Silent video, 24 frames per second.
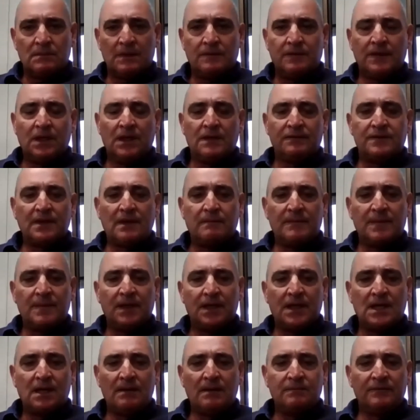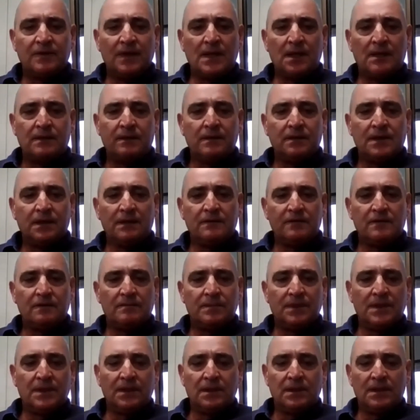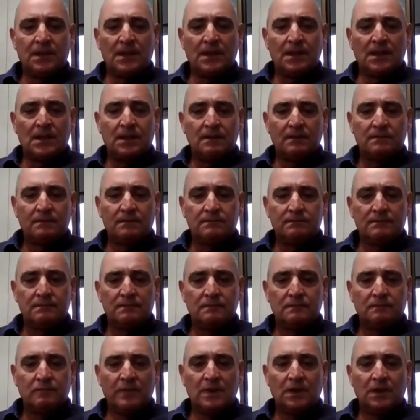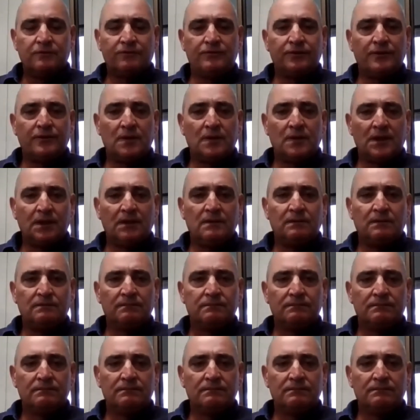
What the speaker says: think if something comes out, it needs to be well and truly,